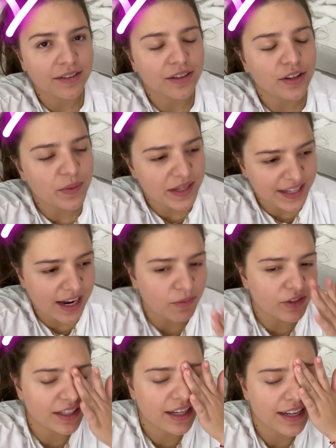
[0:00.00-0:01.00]
Lewis
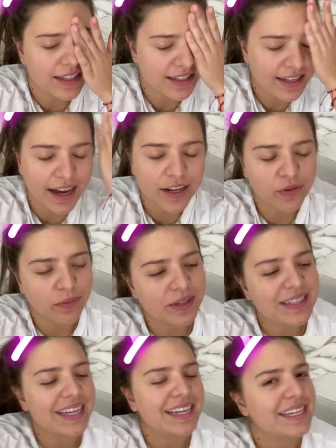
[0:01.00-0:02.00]
Hamilton has signed with
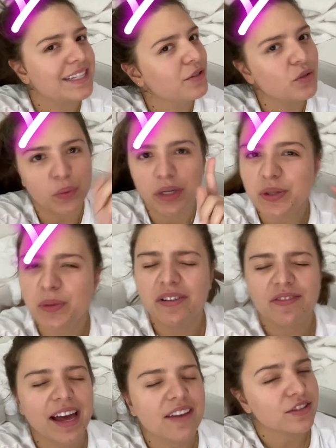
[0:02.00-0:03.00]
Mercedes till
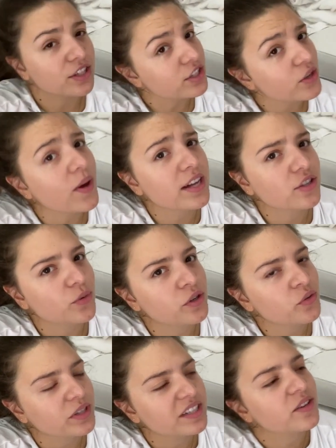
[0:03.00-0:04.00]
2025, and so has George
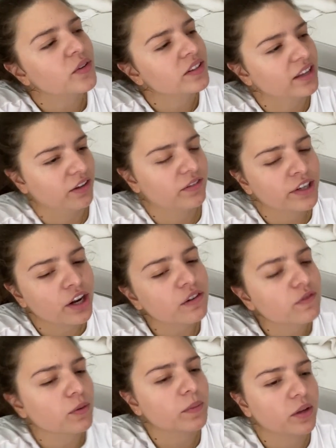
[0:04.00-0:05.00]
Russell. Now, if you're not a
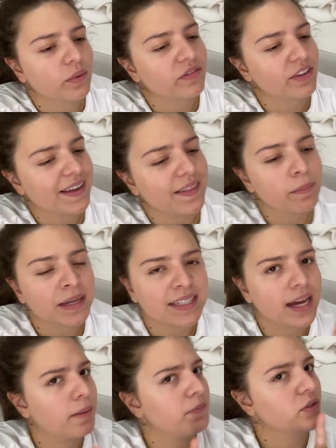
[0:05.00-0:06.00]
Formula One fan, that means
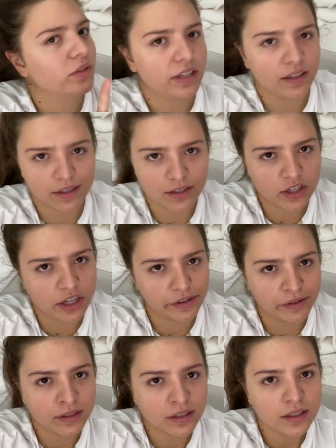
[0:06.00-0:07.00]
absolutely nothing to you.
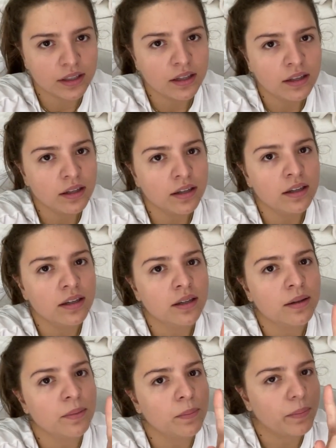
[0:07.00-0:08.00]

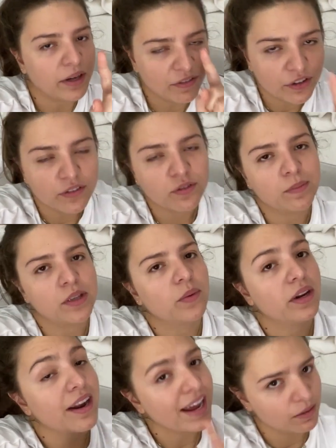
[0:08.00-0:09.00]
But if you're a Formula
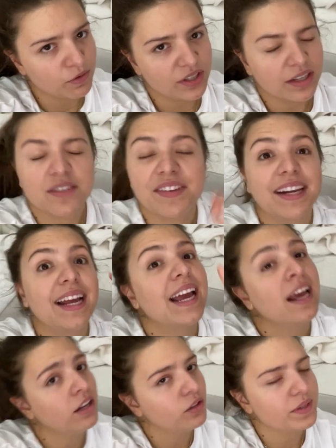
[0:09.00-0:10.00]
One and Mercedes fan
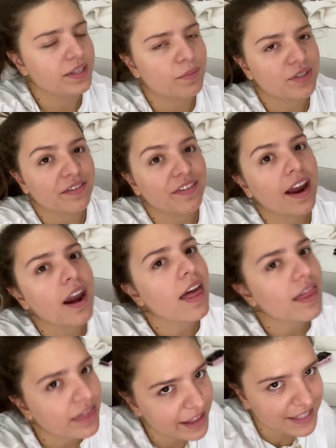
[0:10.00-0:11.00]
and a Lewis Hamilton fan,
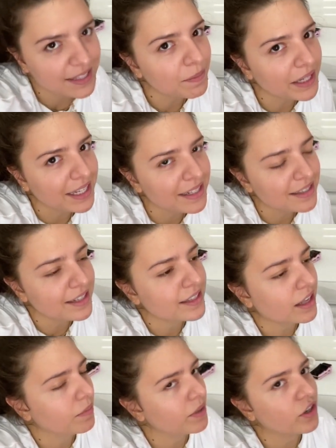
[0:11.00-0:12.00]
this means it's
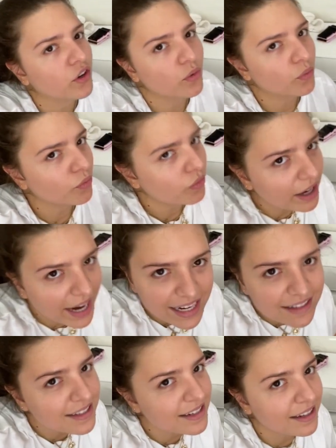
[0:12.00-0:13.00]
going to be a
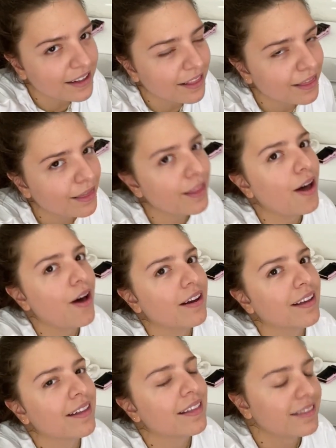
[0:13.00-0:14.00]
great
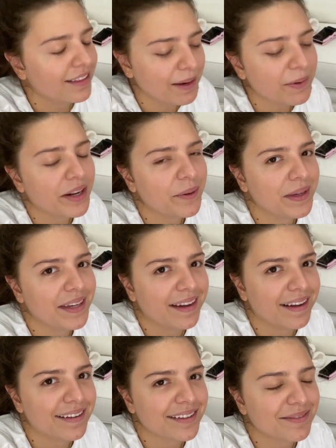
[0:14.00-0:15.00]
long Labor Day
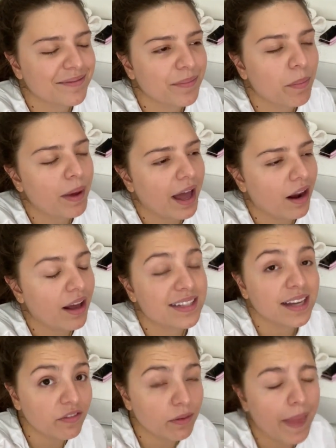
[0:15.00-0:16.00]
weekend. But
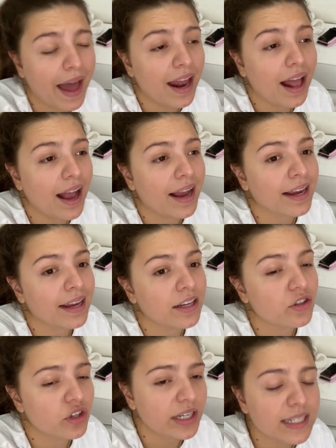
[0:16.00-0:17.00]
aside from that, I
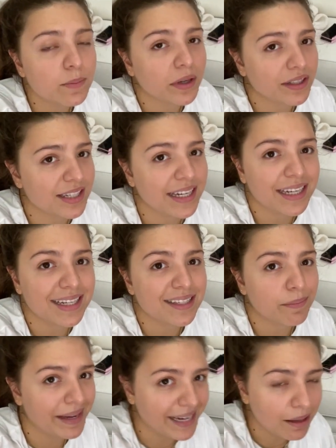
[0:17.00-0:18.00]
just booked a ticket to
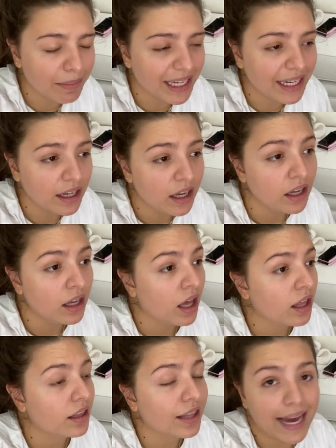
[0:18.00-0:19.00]
Miami
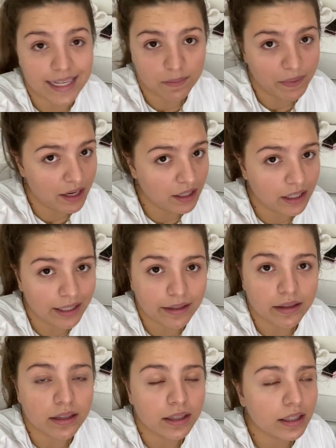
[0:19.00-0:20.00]
last minute, like
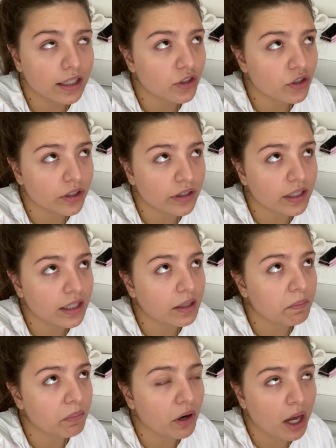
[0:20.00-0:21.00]

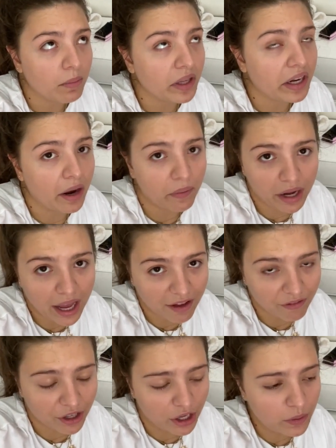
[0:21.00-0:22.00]
literally probably an hour and a
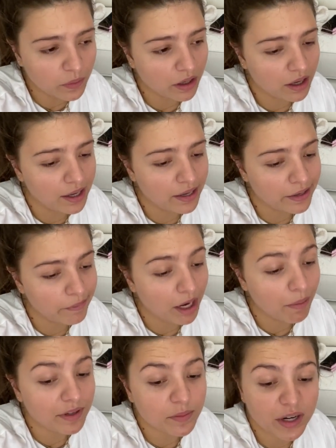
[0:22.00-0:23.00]
half ago. And I'm
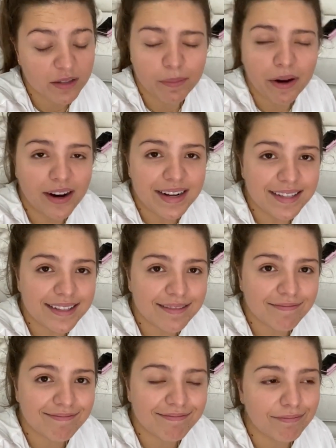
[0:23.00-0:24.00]
going to surprise my parents.
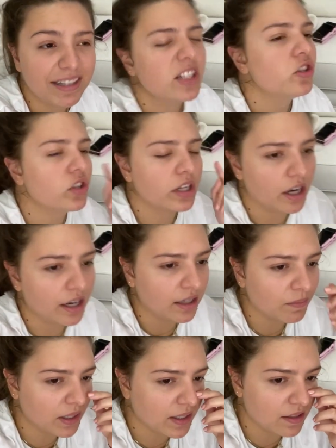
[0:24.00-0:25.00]
My sister's in on it
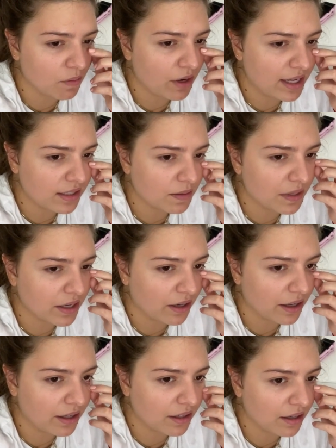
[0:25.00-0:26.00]
because someone has to be in on
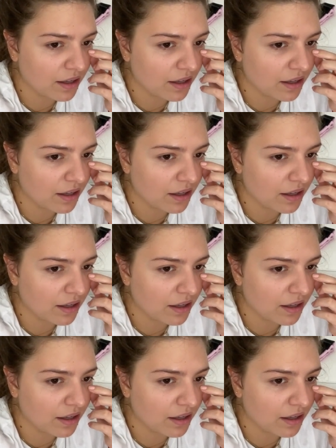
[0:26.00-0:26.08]
it.